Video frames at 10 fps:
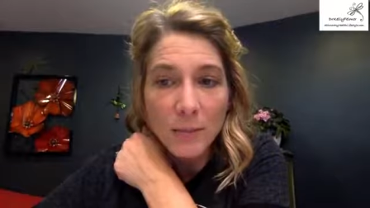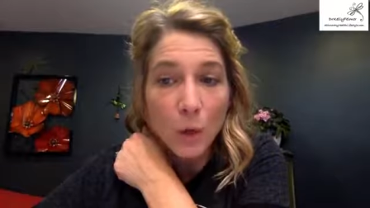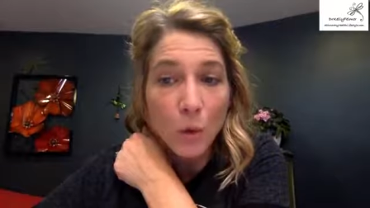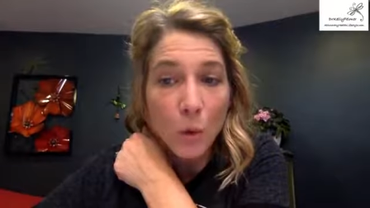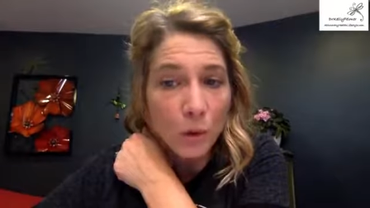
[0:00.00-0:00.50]

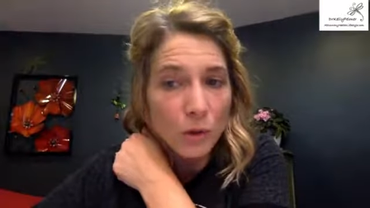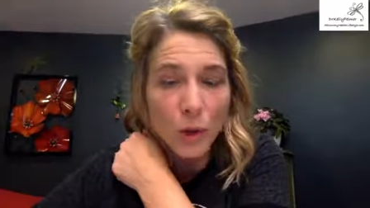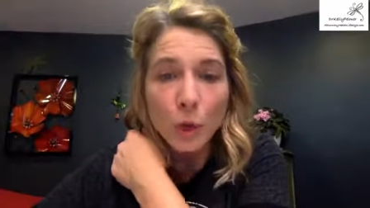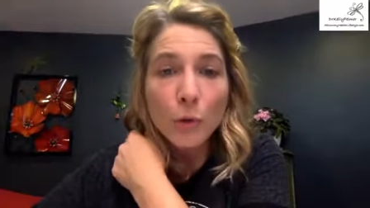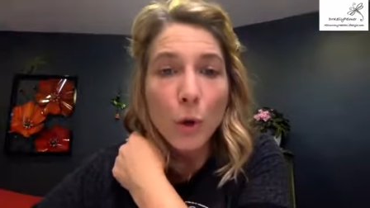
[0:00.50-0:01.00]
about
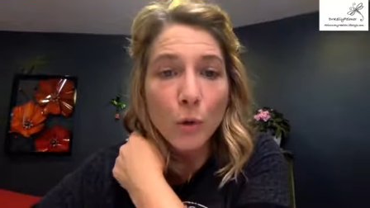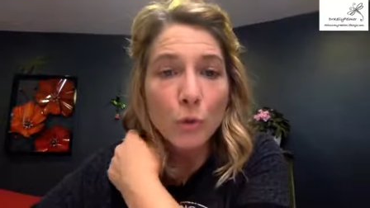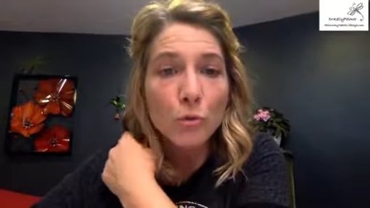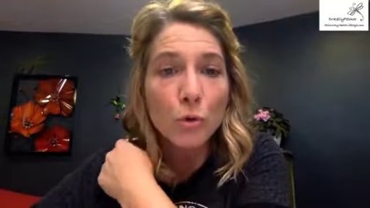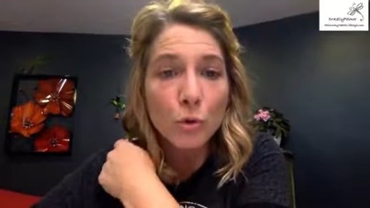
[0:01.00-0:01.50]
cortisol. No,
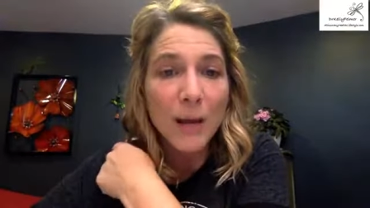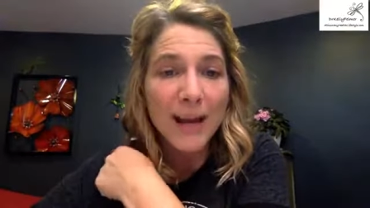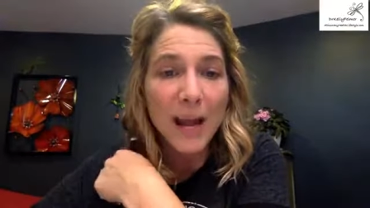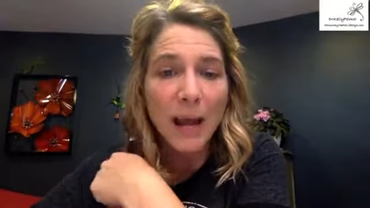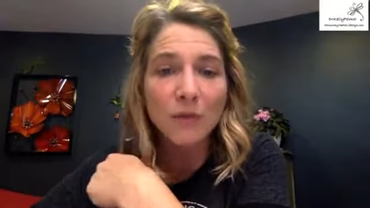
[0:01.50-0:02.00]
you do
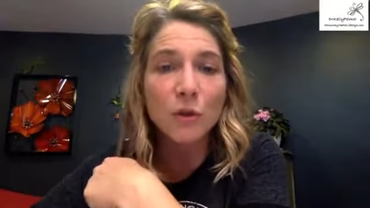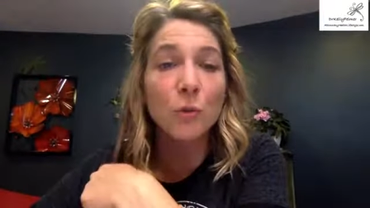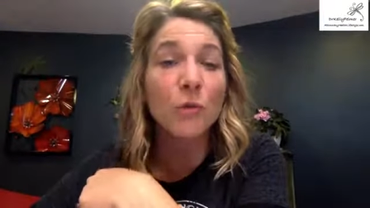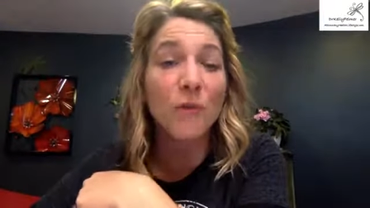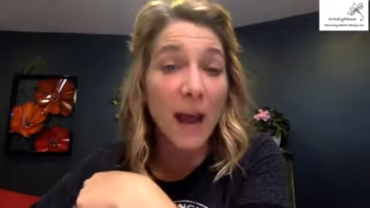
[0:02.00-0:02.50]
not have
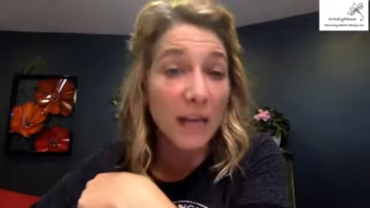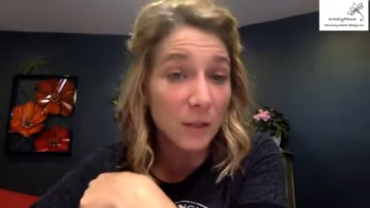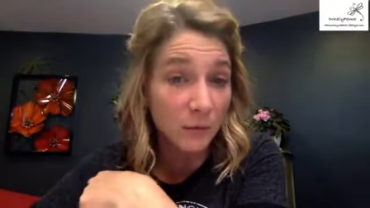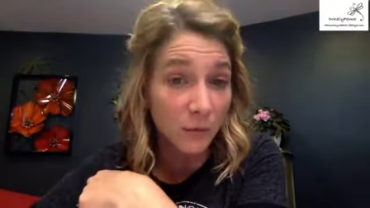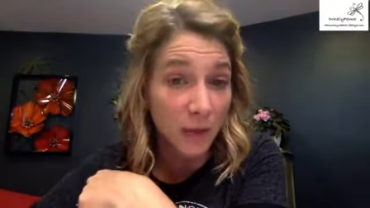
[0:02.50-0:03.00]
to
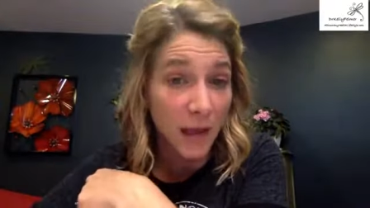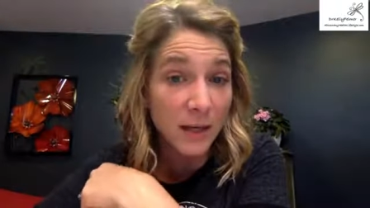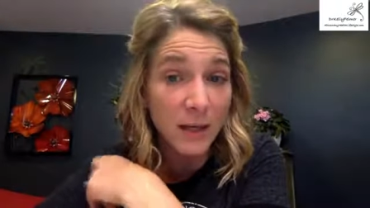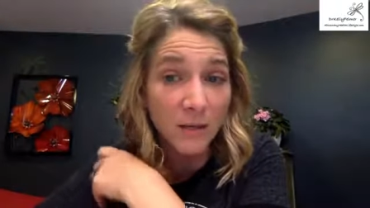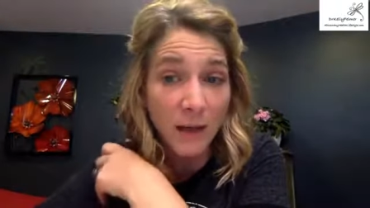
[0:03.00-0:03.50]
fast for
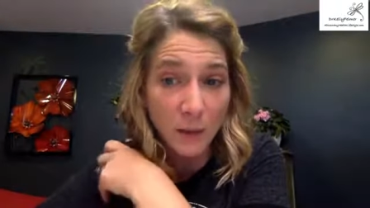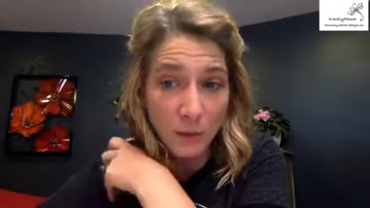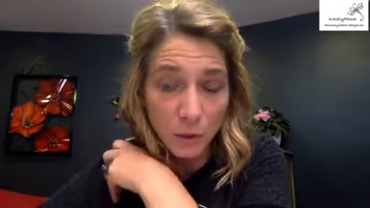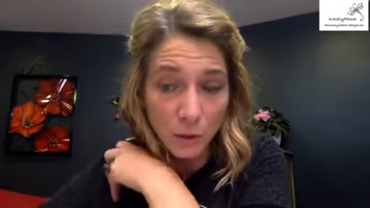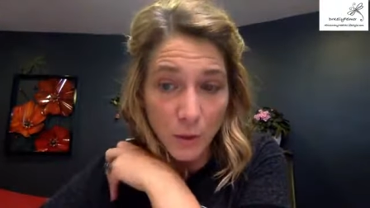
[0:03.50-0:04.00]
that if that
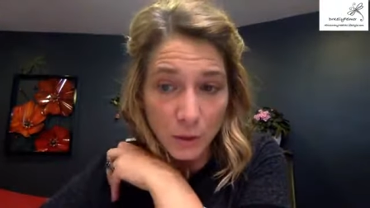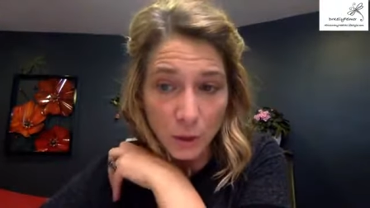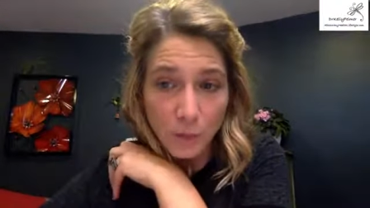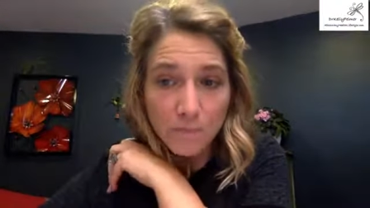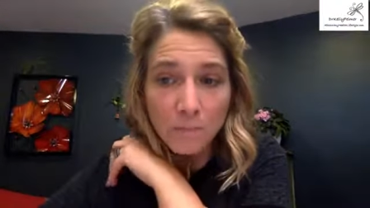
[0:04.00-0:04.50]
was your
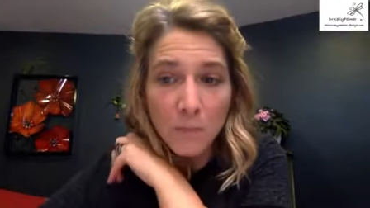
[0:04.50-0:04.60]
question.